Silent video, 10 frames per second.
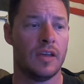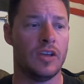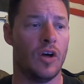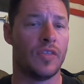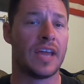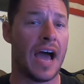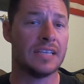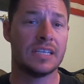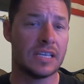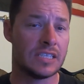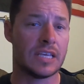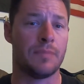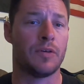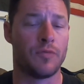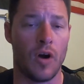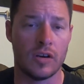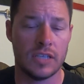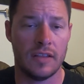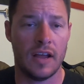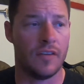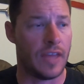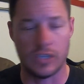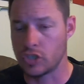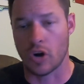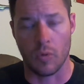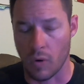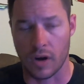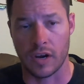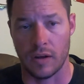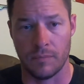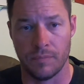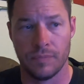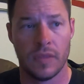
You know, the guys that can skip the frogs in there and they just start working them.